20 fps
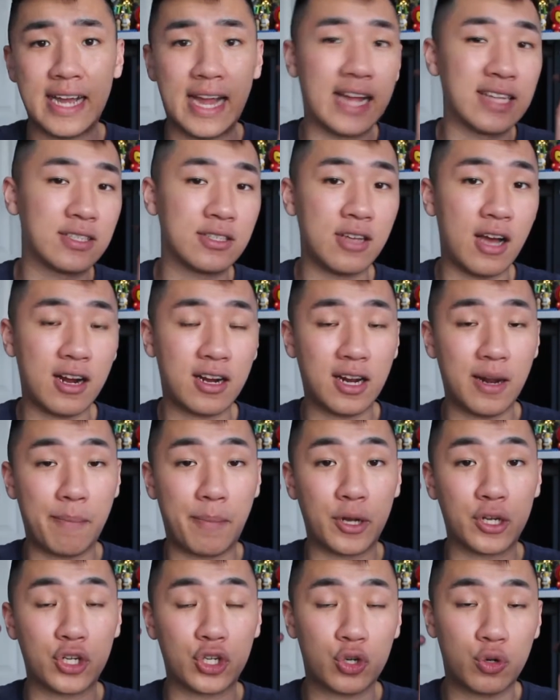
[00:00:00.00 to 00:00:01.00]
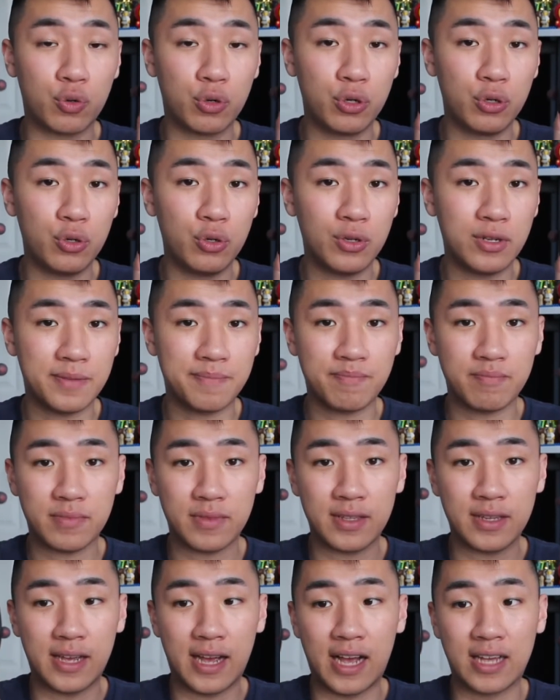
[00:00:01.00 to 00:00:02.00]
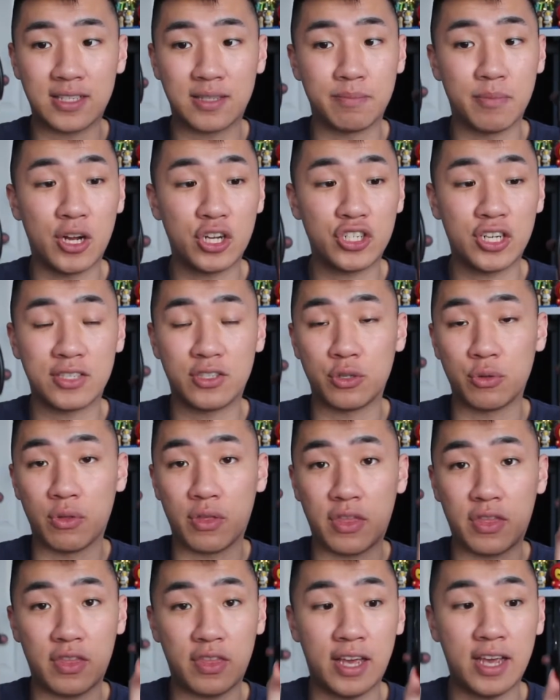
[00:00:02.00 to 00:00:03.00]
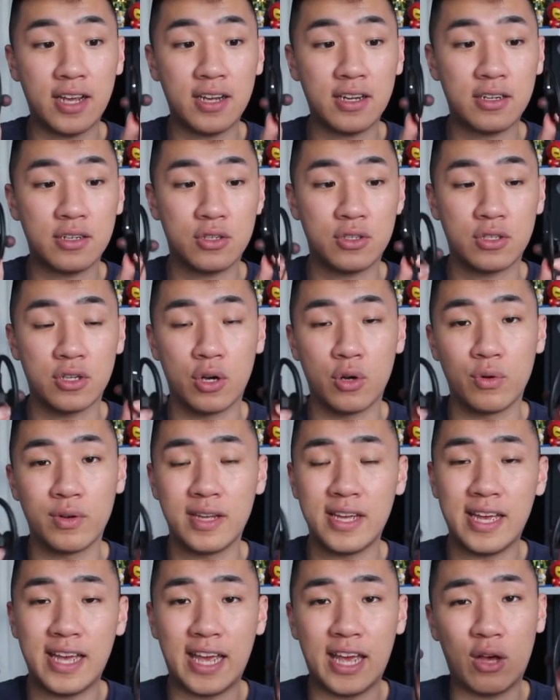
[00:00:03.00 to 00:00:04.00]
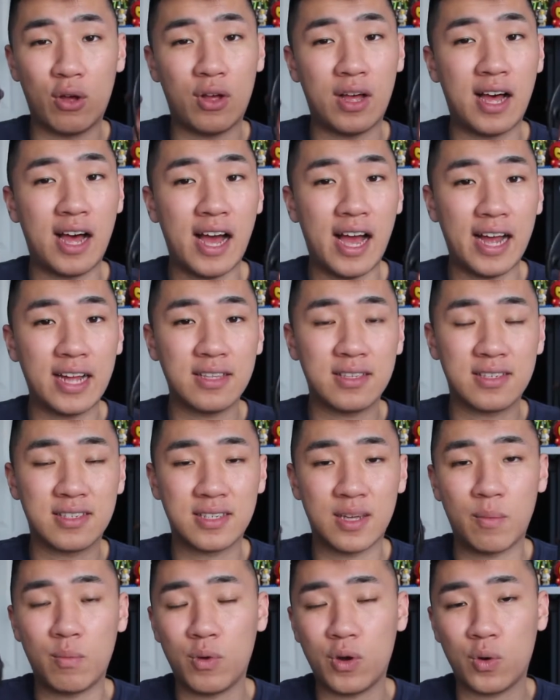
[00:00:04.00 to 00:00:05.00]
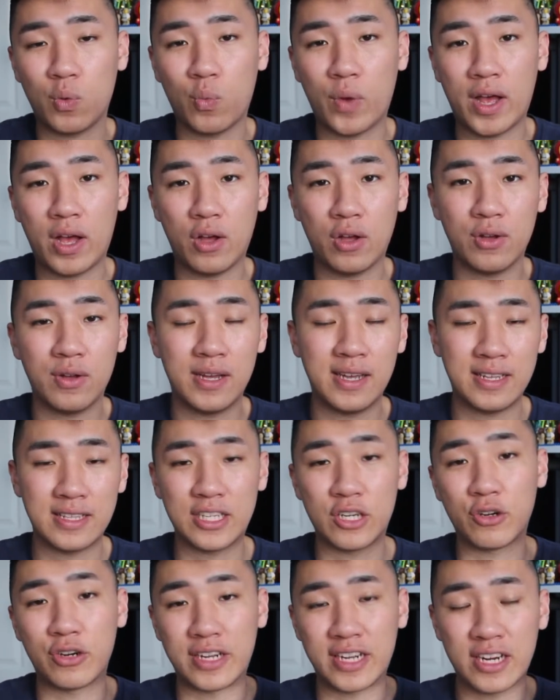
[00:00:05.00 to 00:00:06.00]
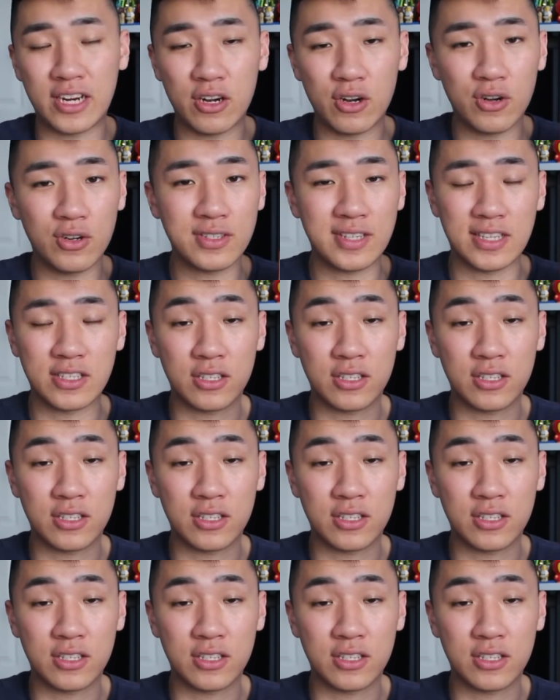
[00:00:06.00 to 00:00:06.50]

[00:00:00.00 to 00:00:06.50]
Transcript: It's not gonna protrude as much as you'd think, so it'll hide somewhat well near your ears.